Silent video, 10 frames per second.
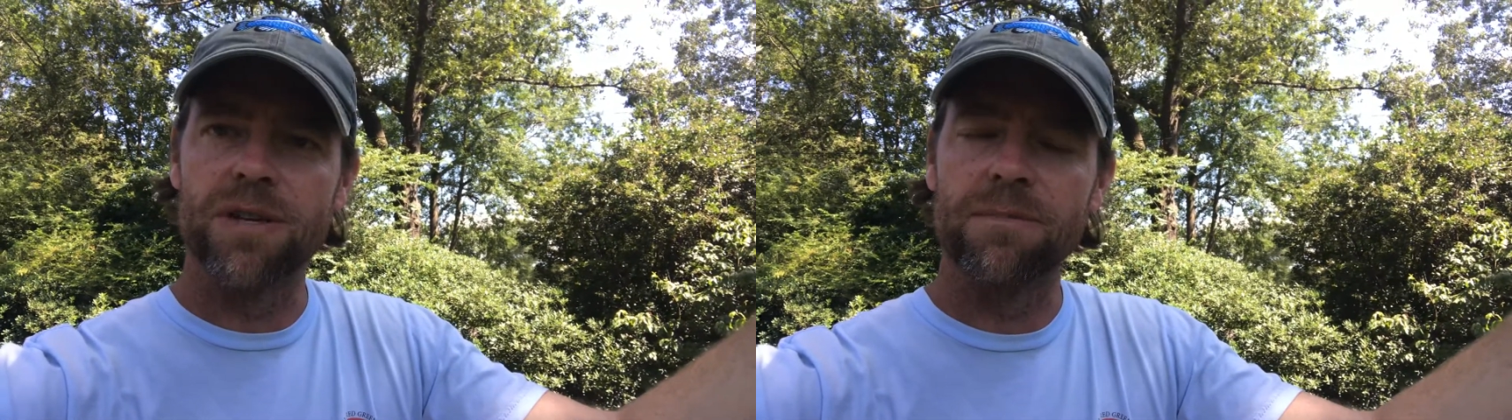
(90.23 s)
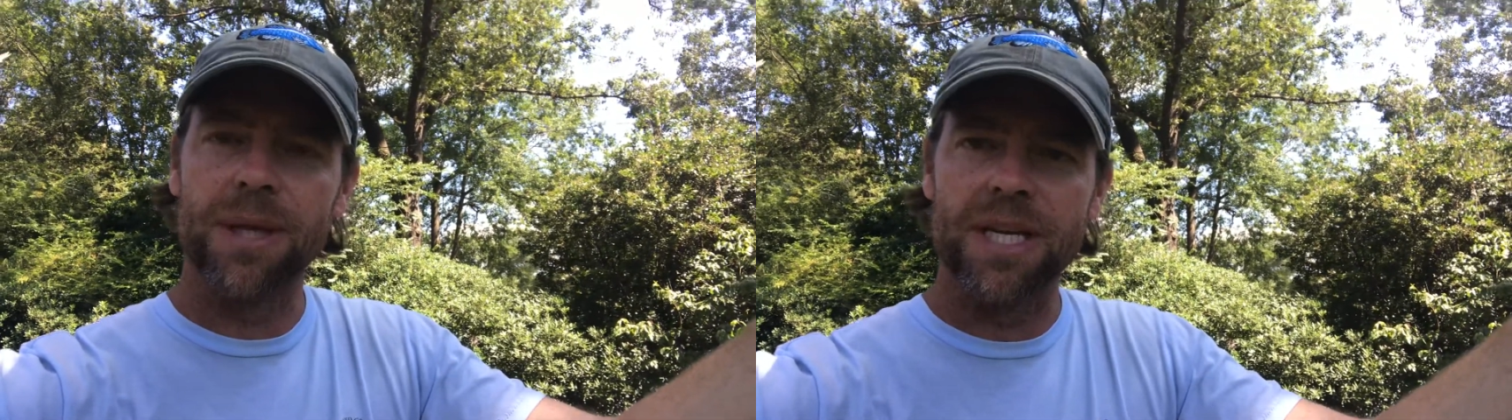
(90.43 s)

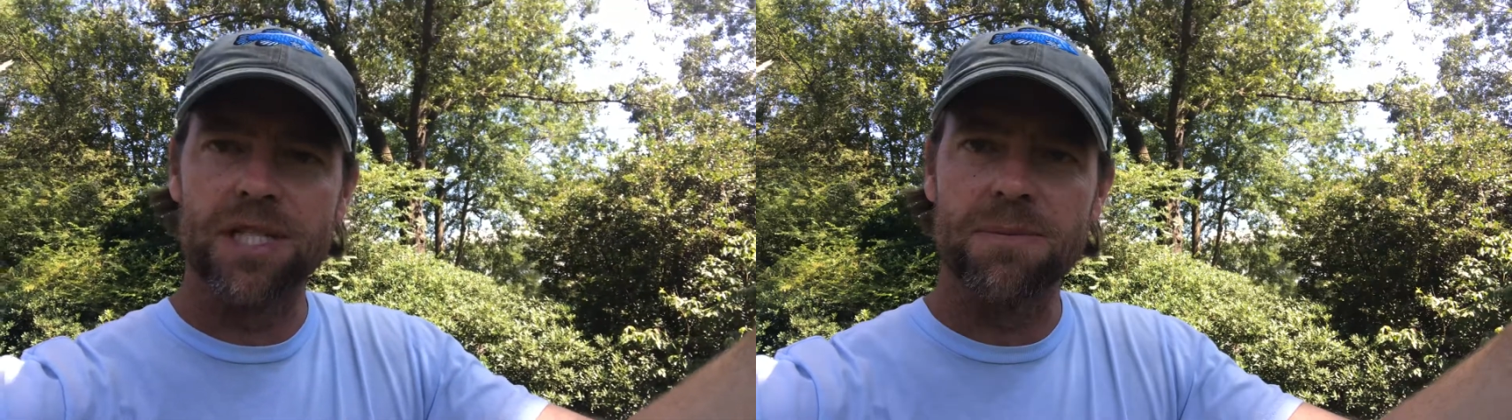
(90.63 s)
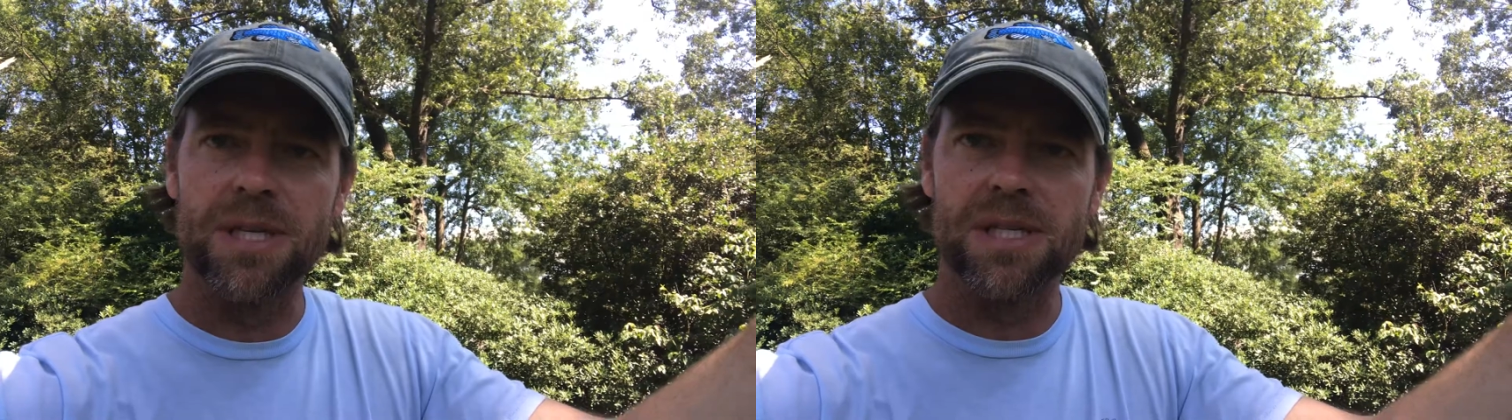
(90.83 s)
of plant
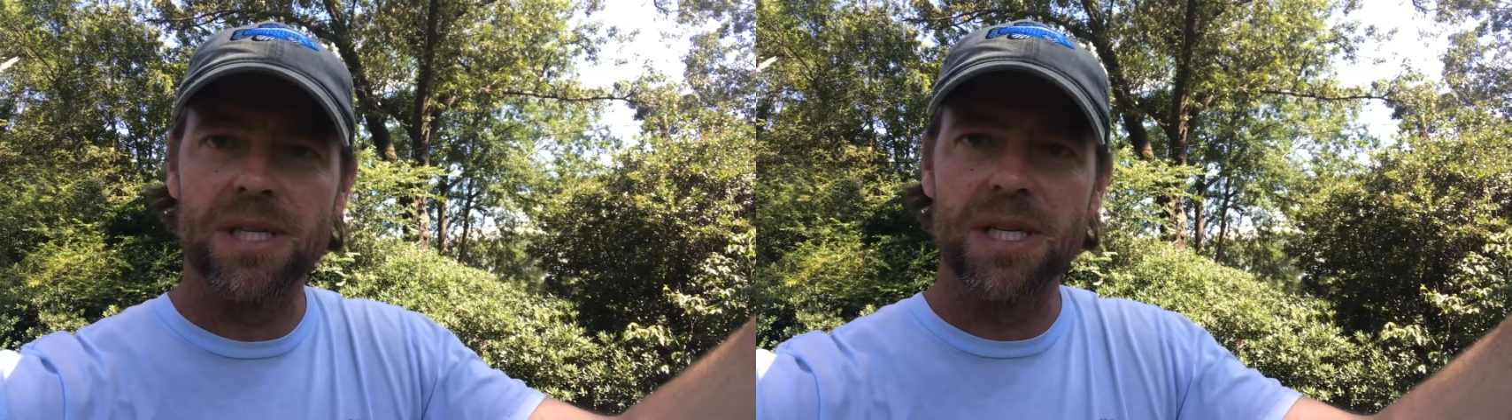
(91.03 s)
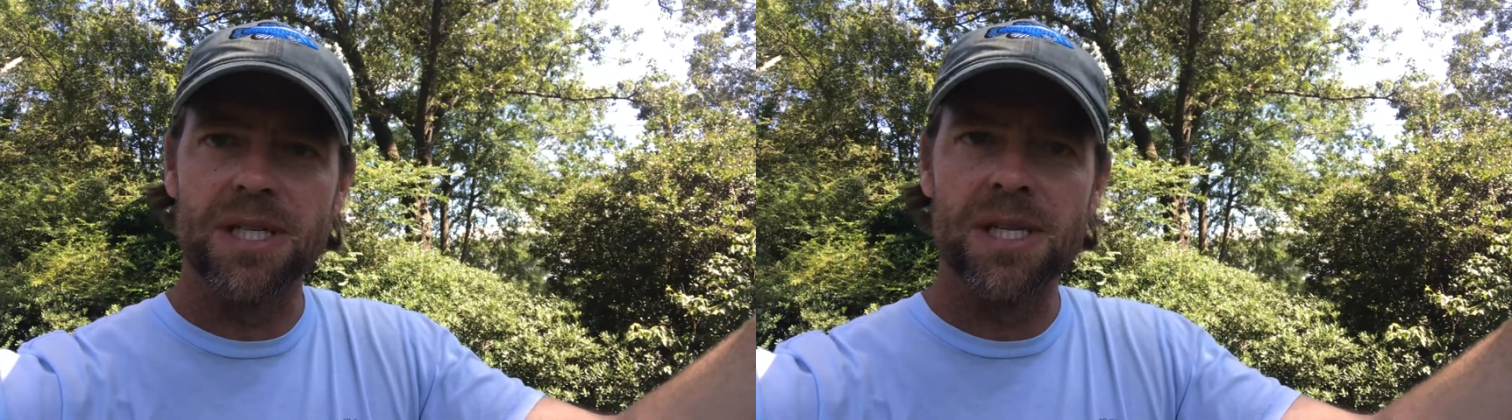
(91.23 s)

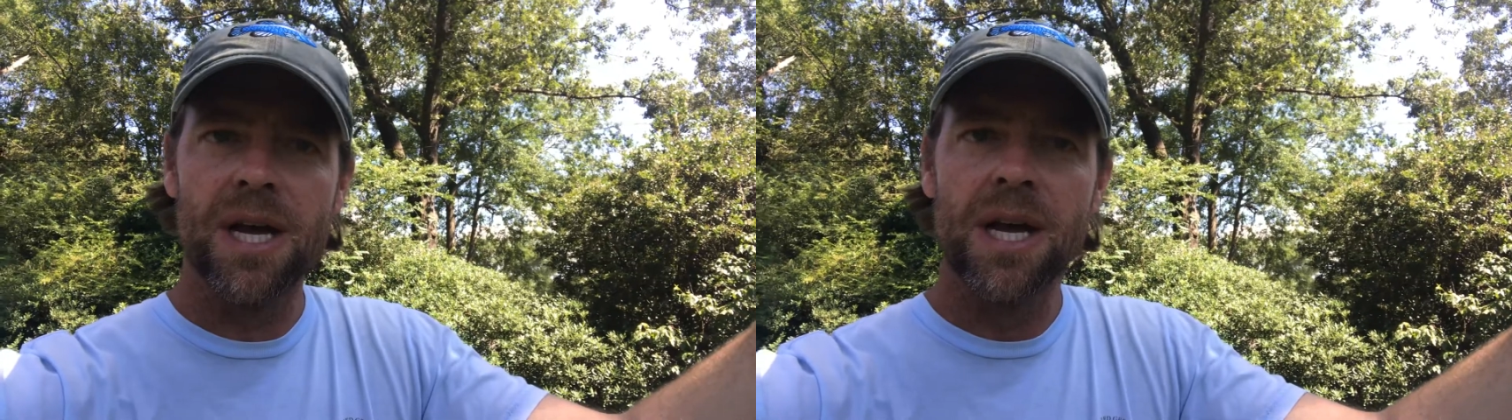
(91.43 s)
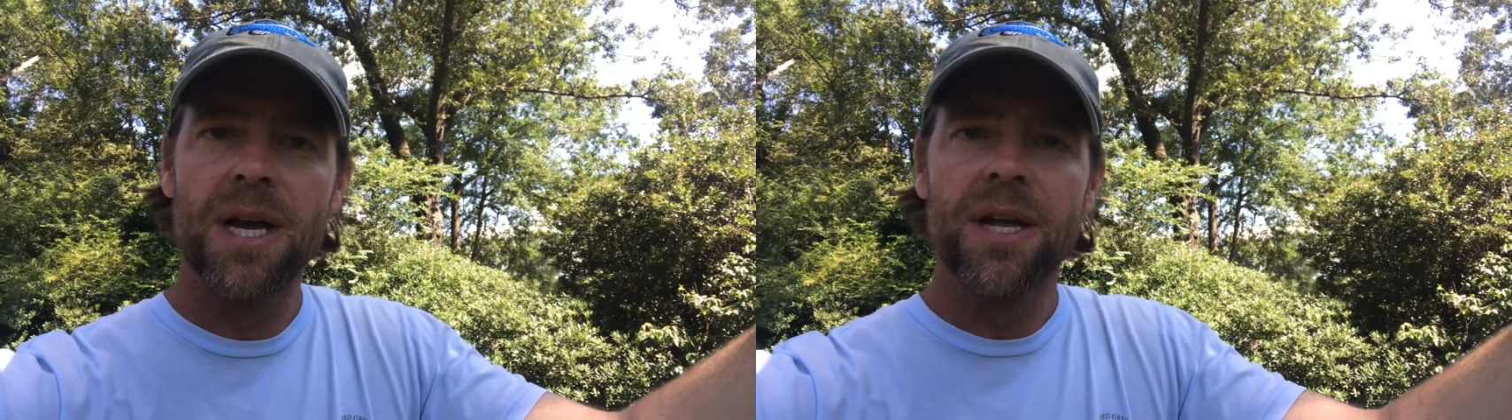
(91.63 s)
species
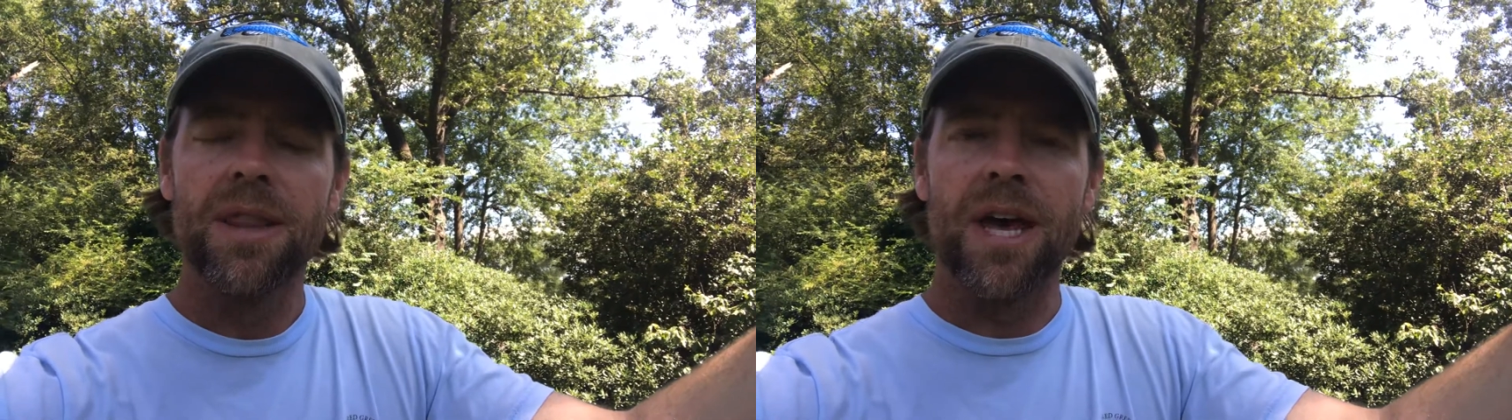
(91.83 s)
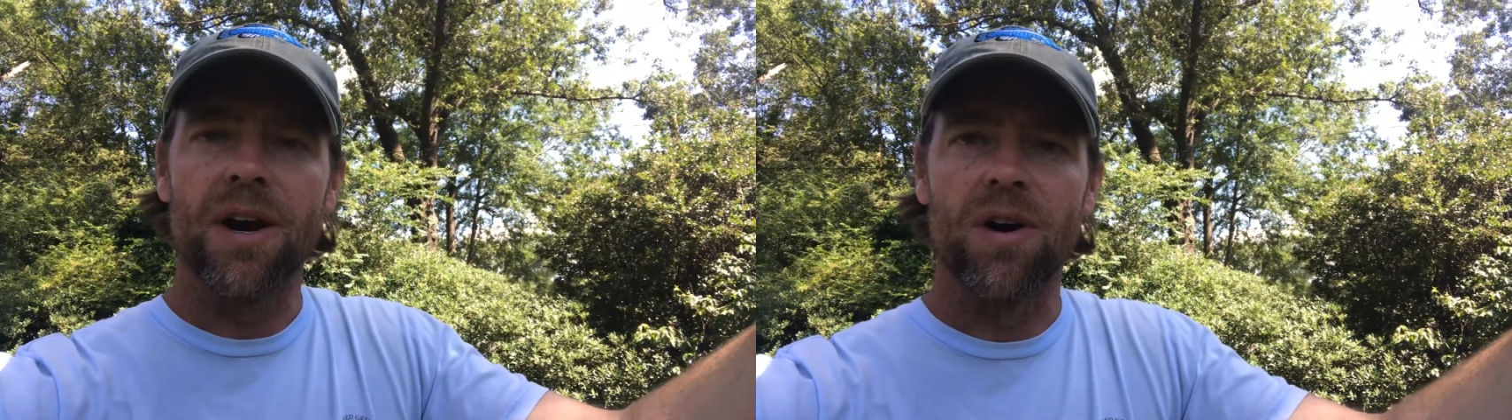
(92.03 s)

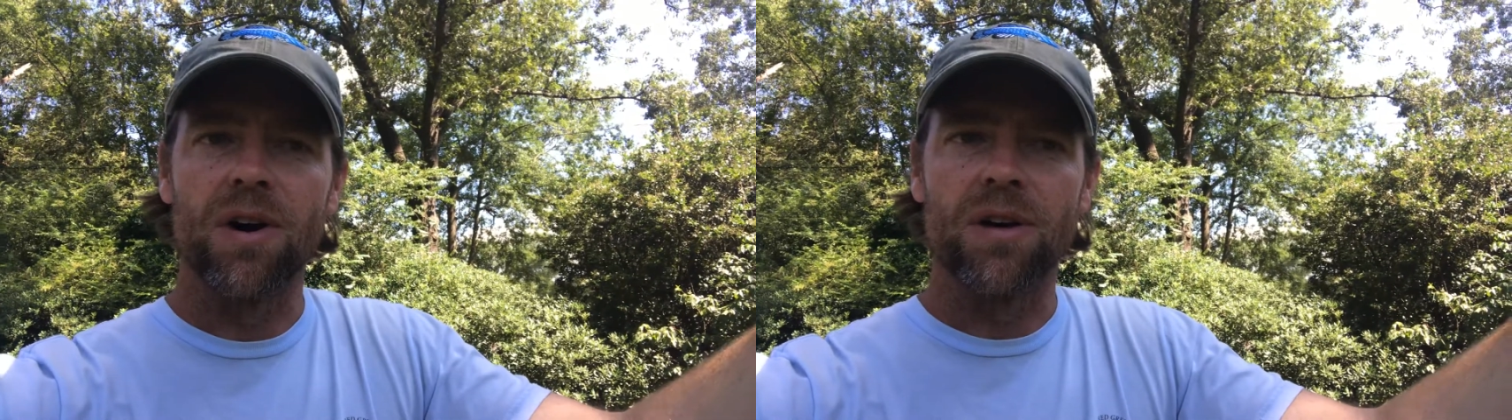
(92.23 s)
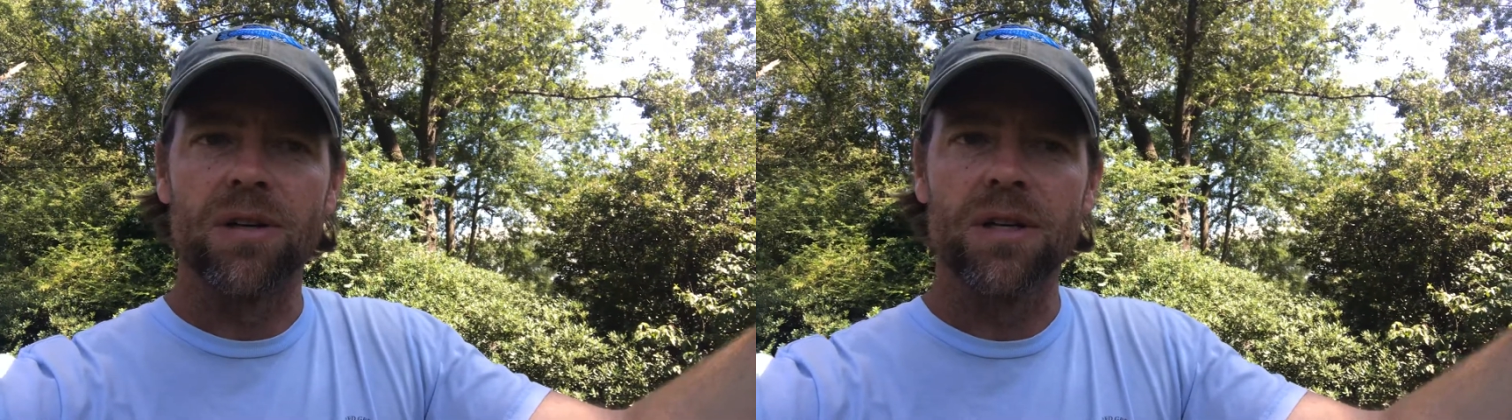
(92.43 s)
that
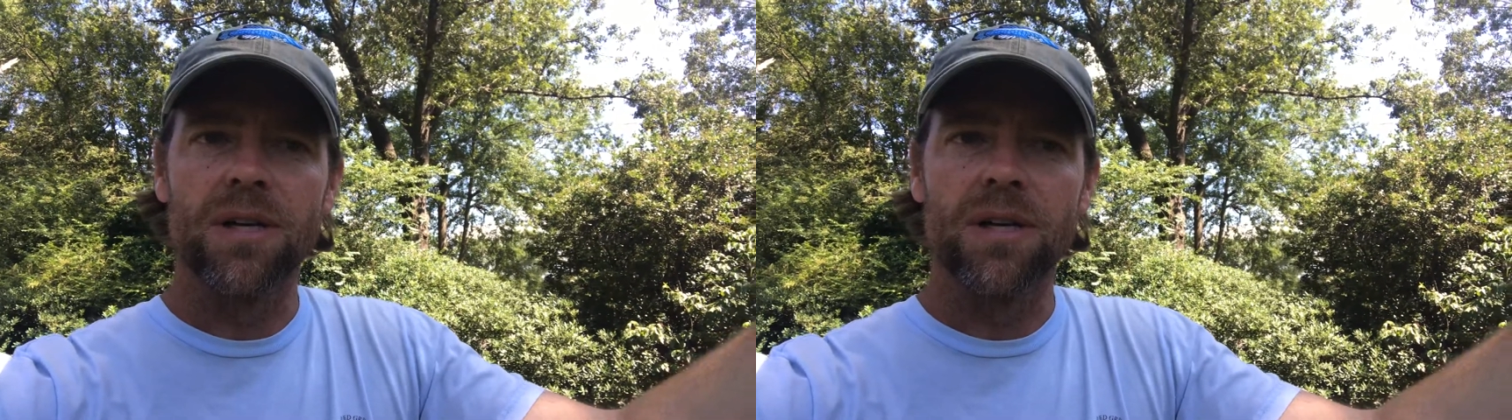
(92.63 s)
are